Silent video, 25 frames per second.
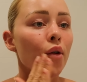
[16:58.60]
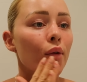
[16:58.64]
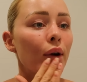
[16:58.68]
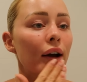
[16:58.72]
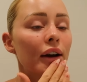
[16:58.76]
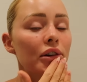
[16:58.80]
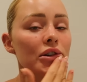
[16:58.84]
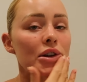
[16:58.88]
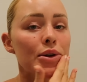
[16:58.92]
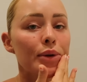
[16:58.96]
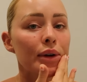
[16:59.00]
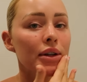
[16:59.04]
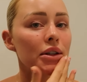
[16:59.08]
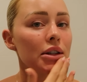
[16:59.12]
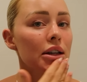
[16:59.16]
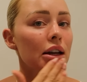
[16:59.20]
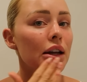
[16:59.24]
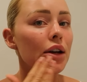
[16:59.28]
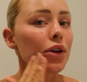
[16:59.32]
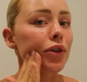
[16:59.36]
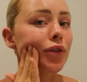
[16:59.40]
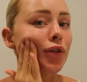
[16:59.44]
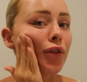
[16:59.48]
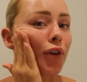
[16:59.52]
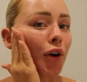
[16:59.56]
we actually went to
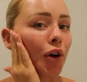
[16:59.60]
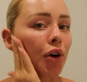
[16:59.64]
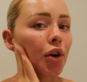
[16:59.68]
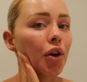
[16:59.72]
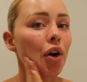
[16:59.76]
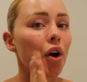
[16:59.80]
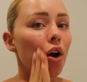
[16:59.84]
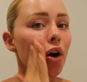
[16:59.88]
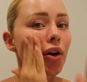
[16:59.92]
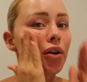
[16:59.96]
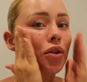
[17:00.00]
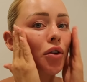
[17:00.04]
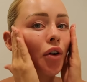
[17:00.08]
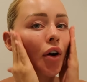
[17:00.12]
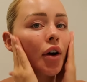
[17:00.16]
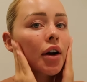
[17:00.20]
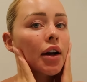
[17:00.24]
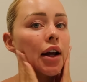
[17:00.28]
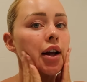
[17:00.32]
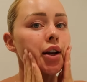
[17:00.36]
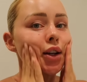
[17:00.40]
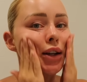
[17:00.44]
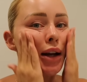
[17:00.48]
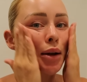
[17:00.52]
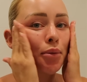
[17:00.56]
get a photo.
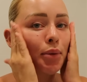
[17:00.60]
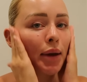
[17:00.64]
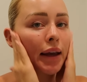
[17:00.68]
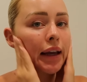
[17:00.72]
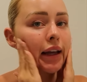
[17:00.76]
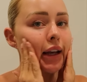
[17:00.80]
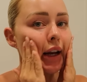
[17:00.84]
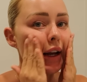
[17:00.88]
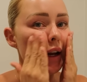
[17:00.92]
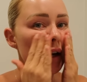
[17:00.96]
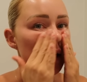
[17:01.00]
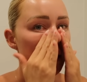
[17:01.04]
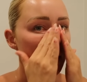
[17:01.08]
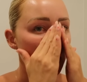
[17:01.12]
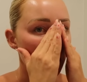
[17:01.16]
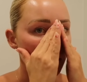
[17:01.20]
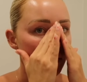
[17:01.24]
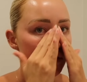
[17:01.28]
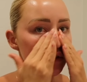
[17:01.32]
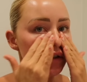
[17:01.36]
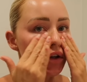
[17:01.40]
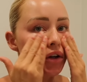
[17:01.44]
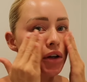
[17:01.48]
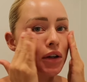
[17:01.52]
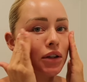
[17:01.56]
Lauren ended up eating and I
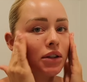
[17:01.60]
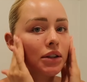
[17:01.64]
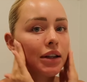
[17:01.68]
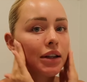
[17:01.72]
just got a